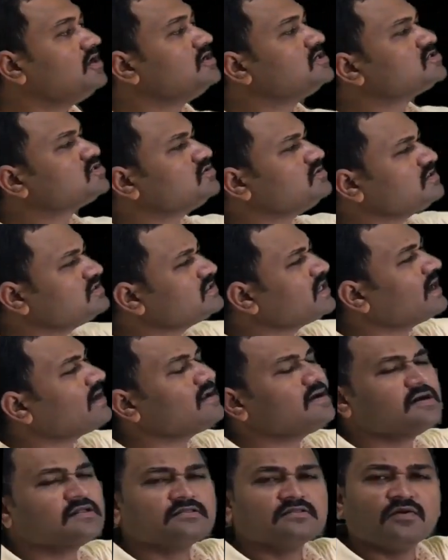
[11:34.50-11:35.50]
So these
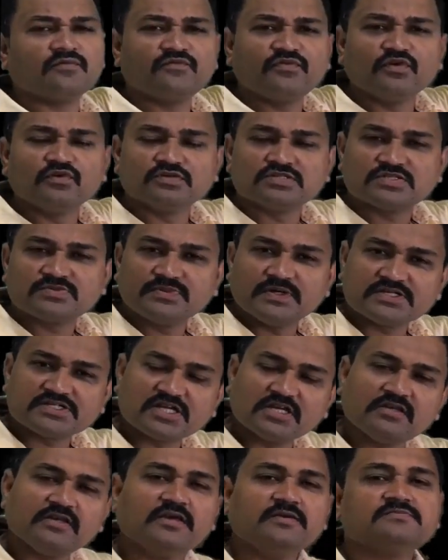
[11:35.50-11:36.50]
are the few
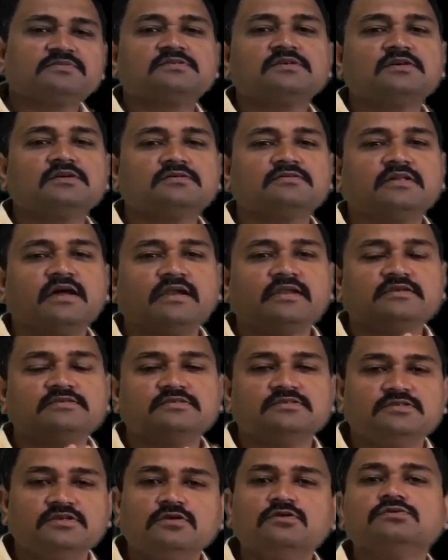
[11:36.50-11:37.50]
special names that
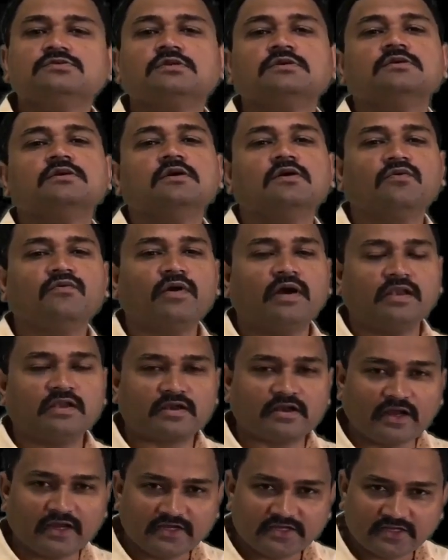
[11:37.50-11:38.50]
is used while
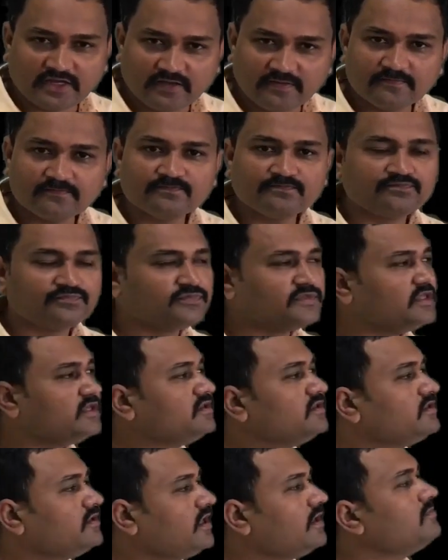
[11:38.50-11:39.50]
writing the
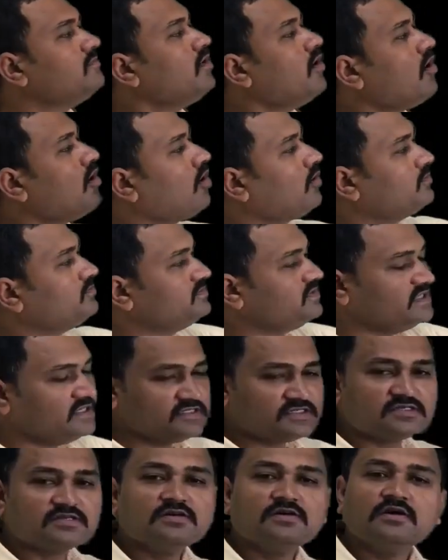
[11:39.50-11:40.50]
name of
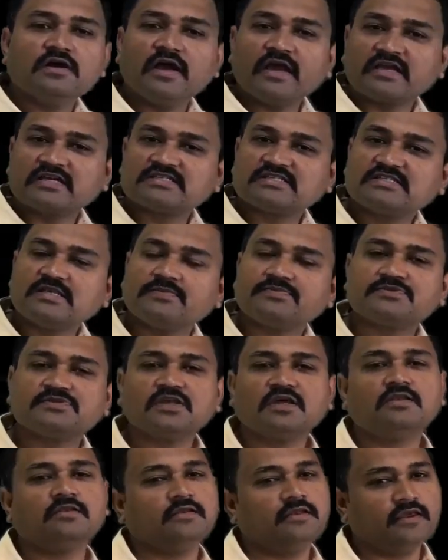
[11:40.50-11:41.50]
these
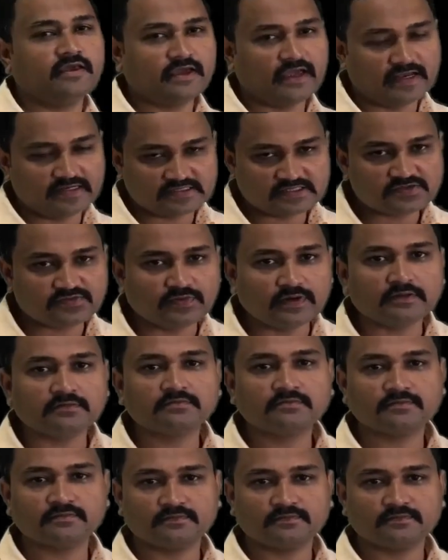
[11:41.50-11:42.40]
exceptional ligands one.